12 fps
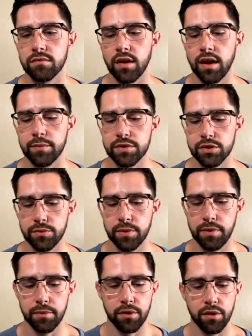And I'm assuming
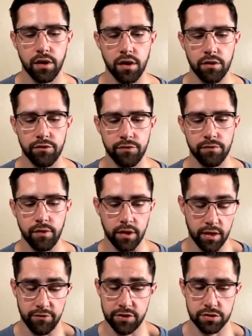people like
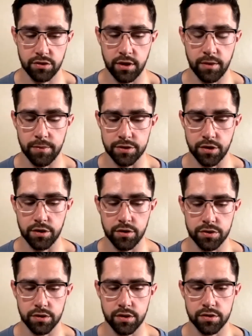in physical therapists are
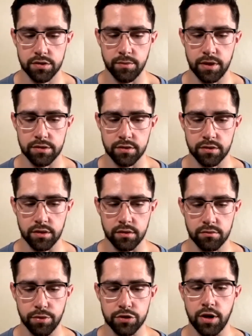using this to basically
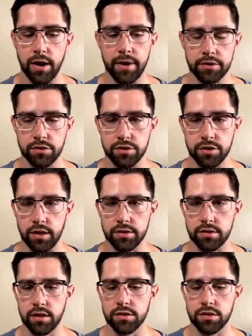prescribe
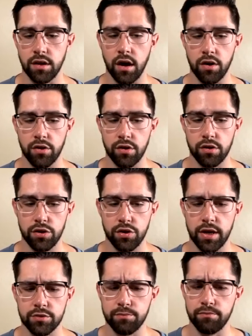exercise. And do you
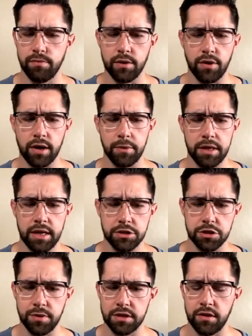guys make
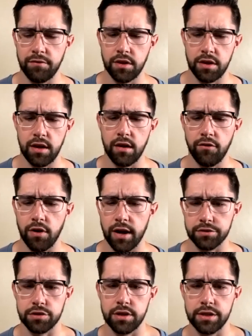recommendations based off the data for
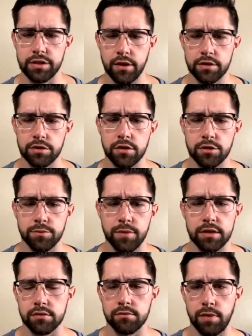exercise selection, or
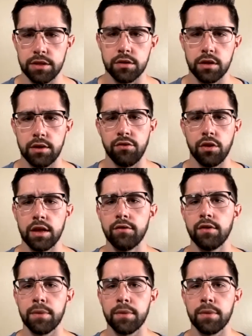is basically leave it up to